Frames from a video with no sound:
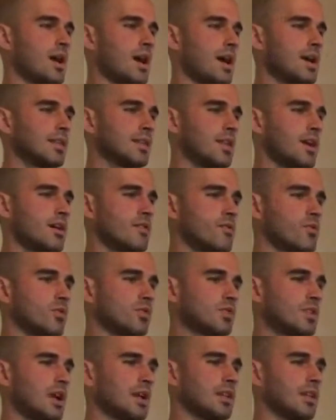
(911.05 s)
high level
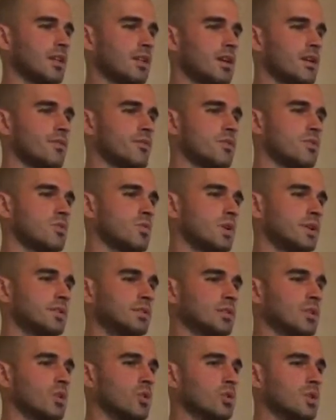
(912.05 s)
is high level
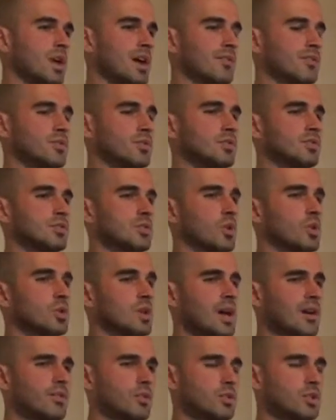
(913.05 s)
and low level is low
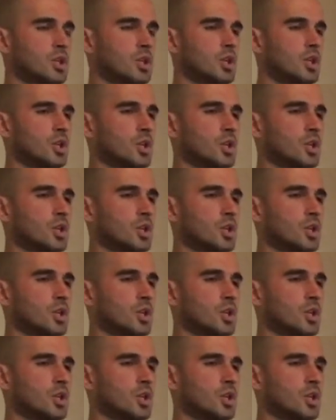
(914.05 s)
level.